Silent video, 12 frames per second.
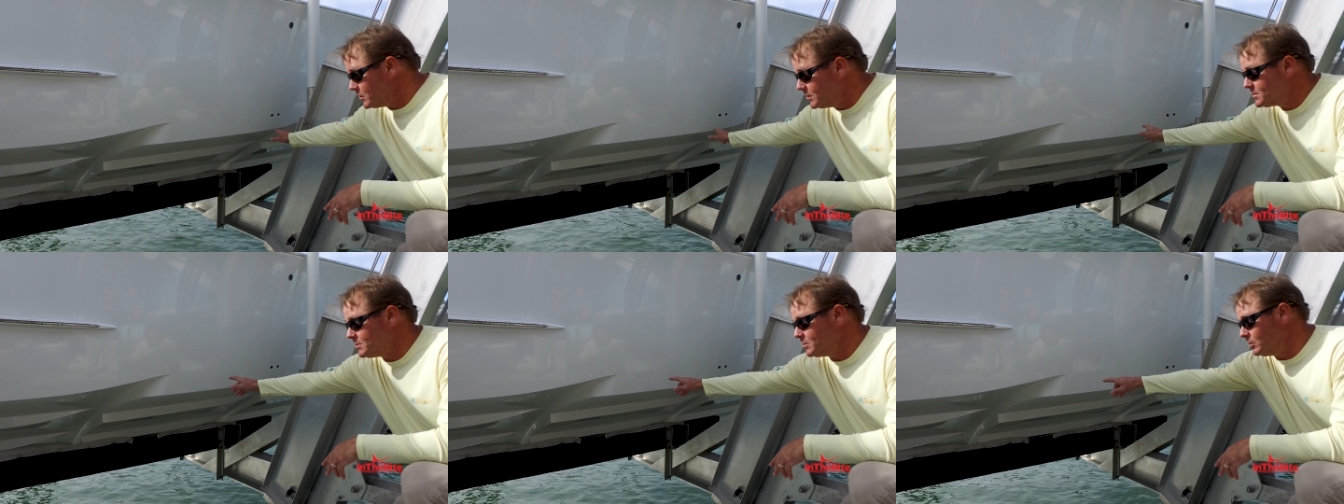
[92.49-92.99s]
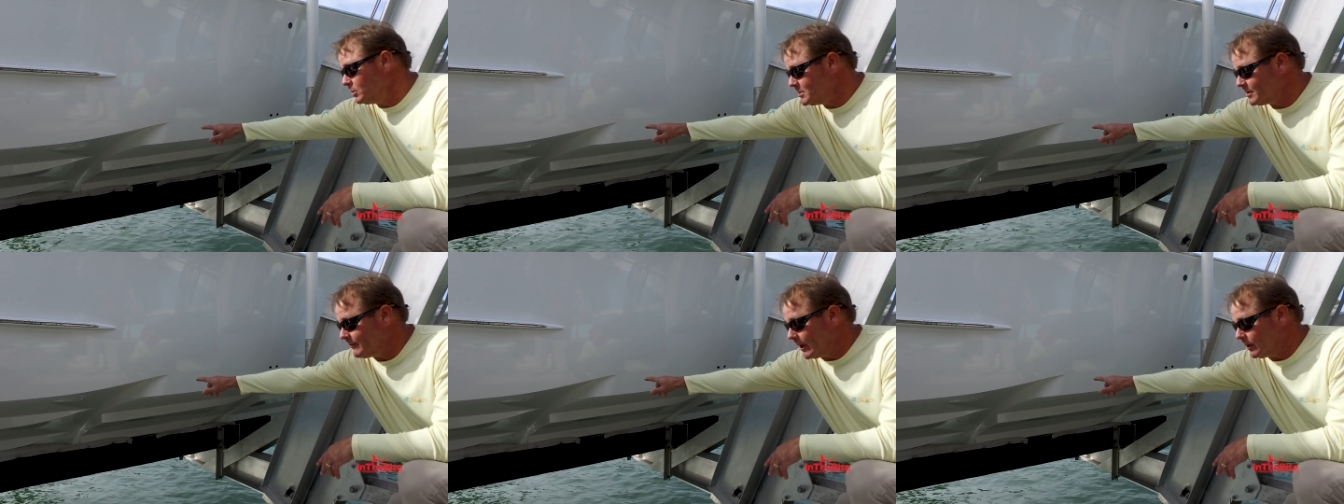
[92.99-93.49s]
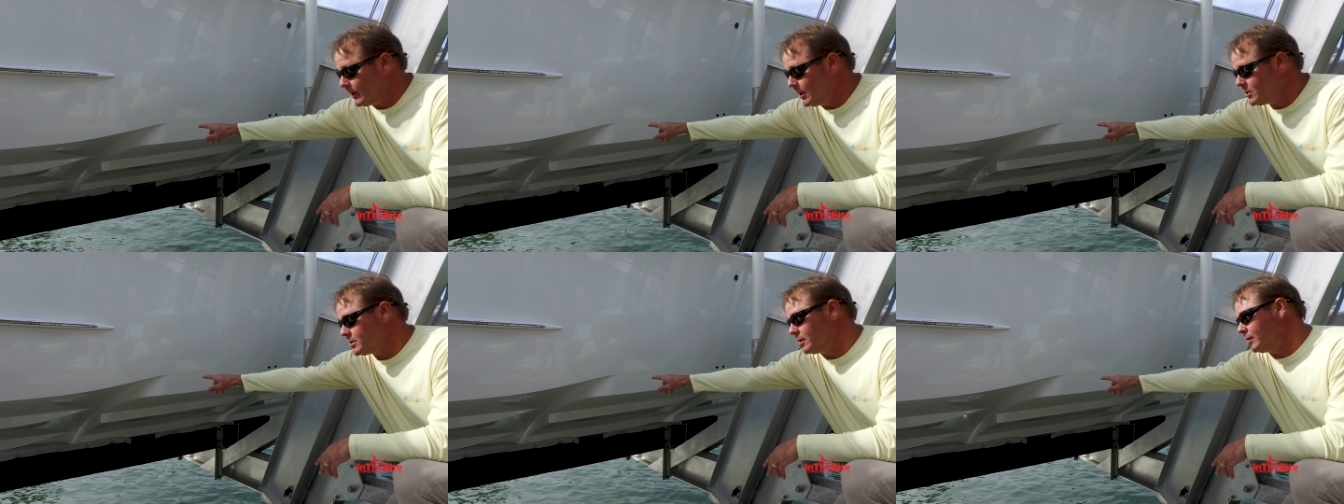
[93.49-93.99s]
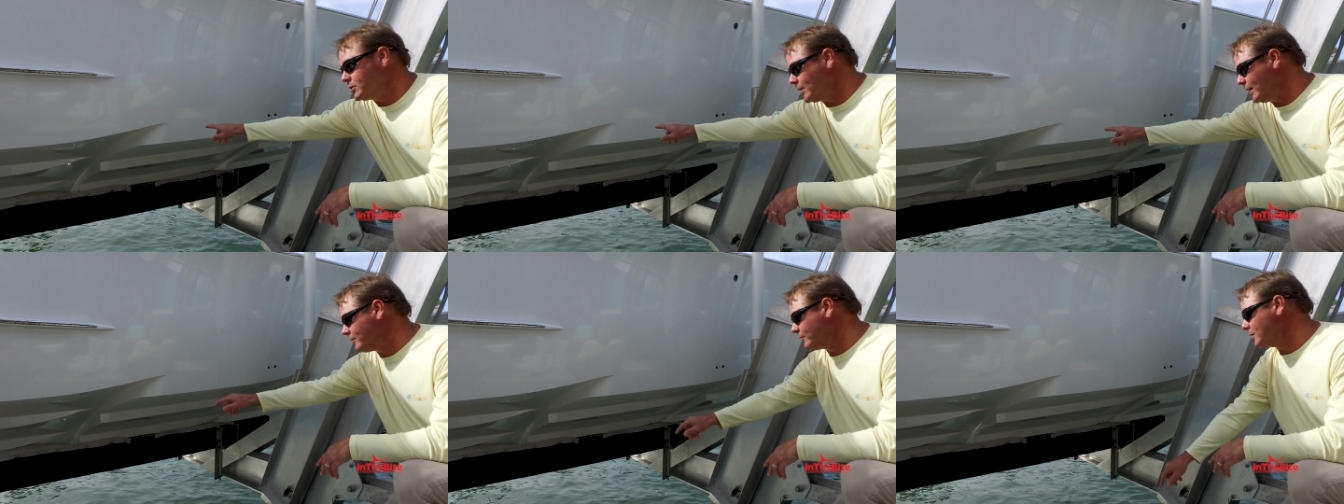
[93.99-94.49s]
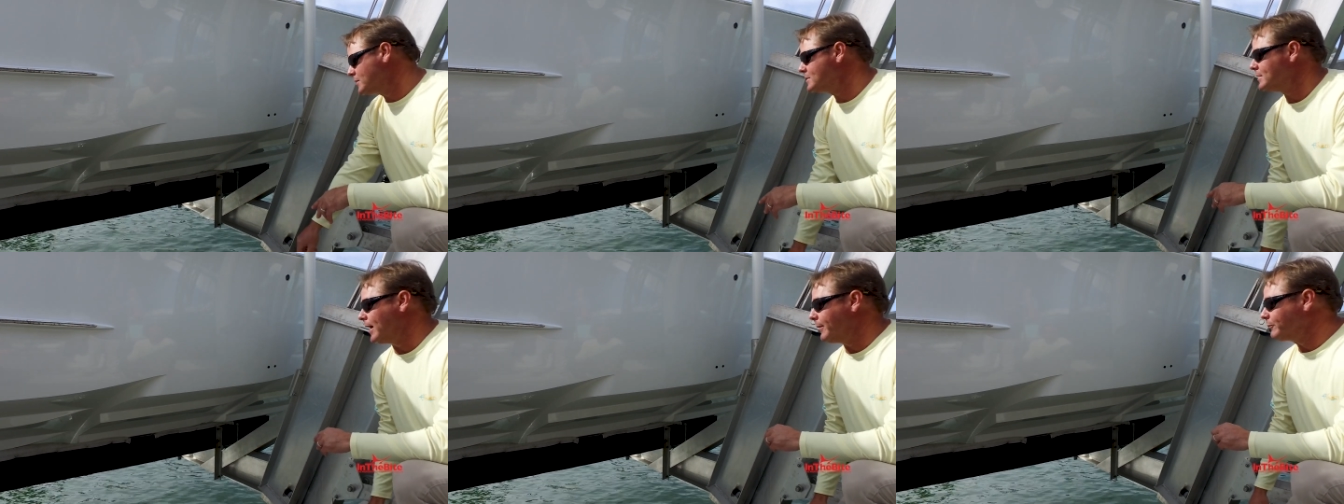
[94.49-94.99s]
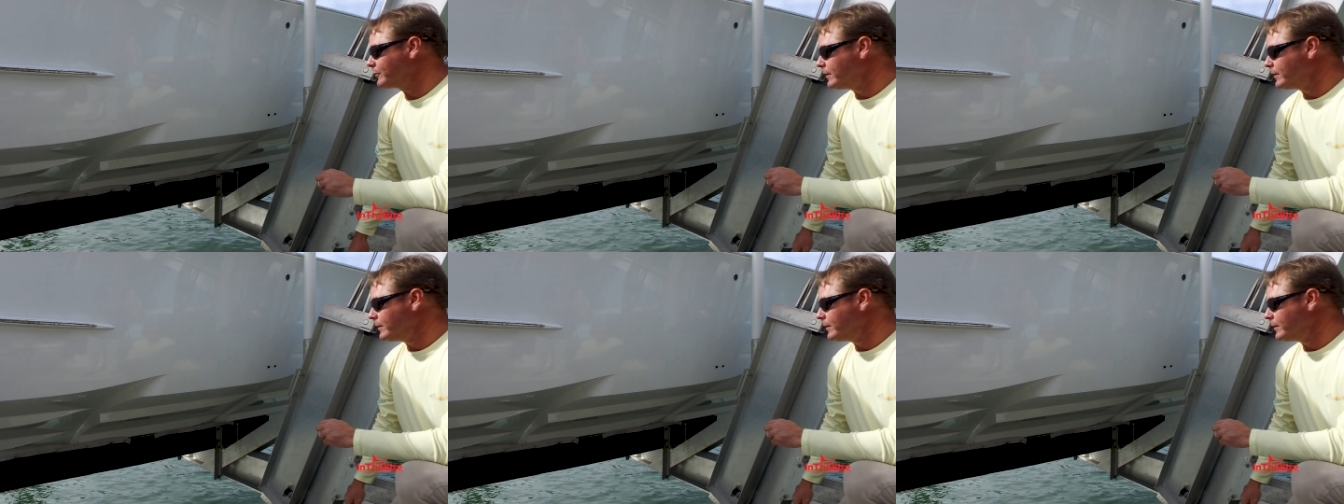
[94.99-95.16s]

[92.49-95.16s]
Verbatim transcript: due to losing ventilation on the transverse step